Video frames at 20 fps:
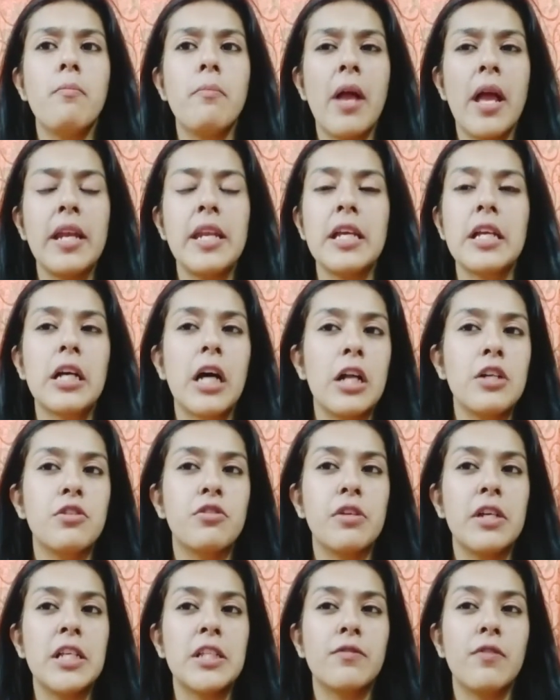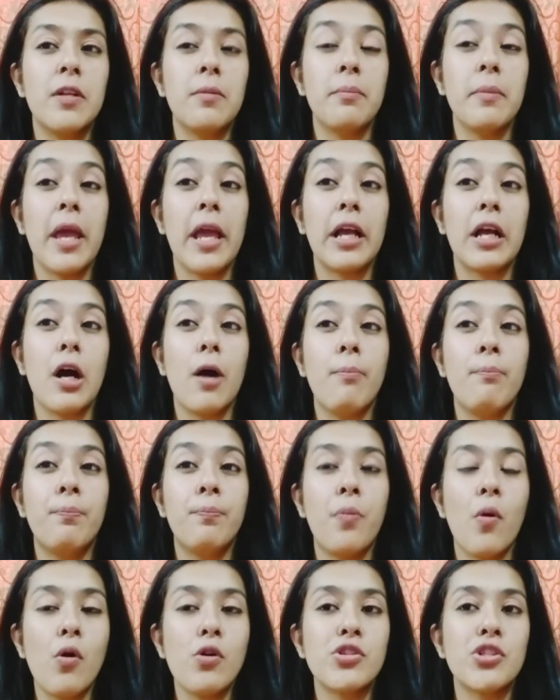many countries will make a
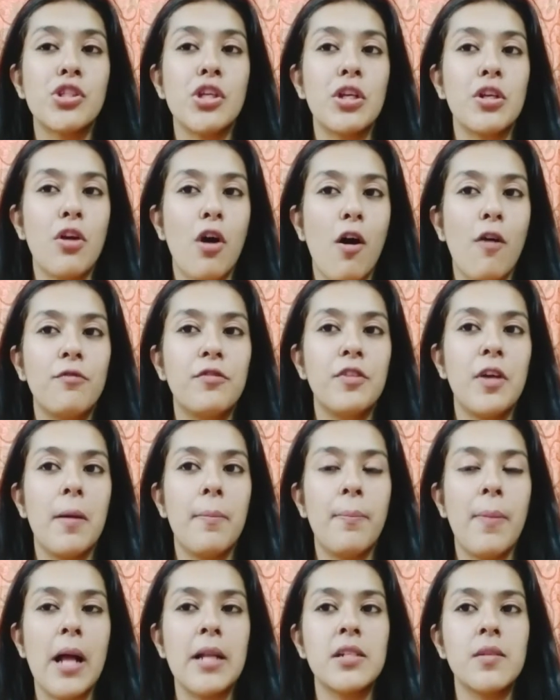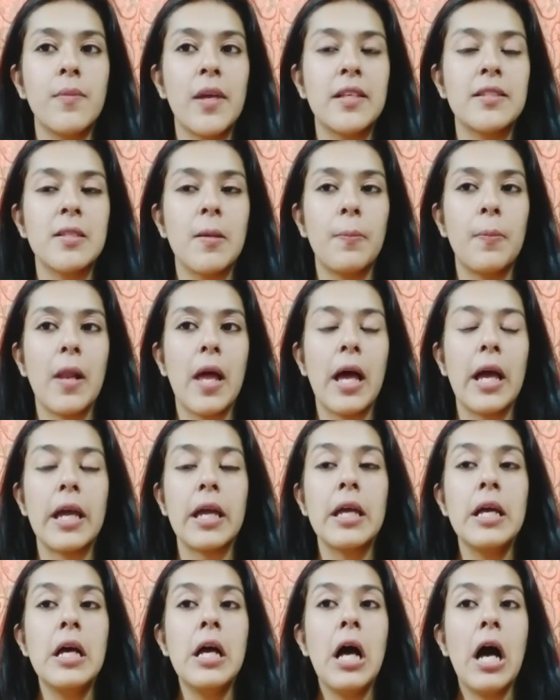portion of their pandemic
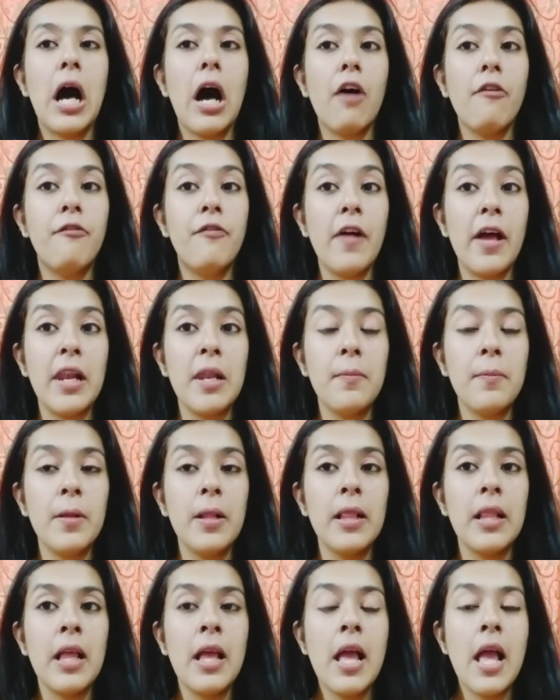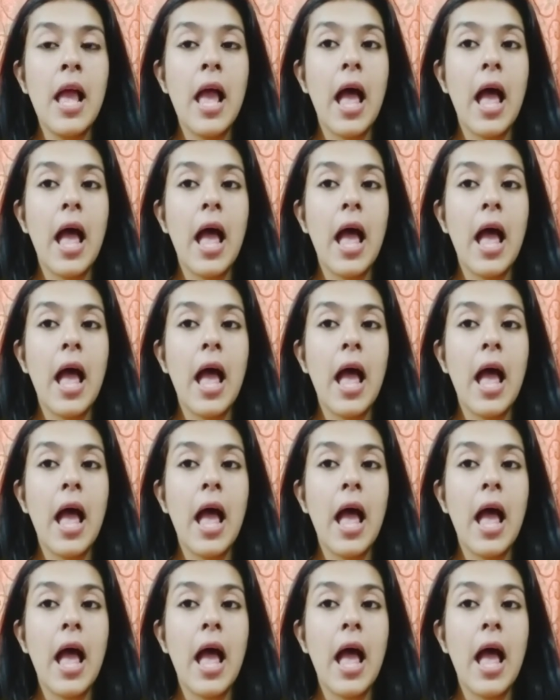supply available,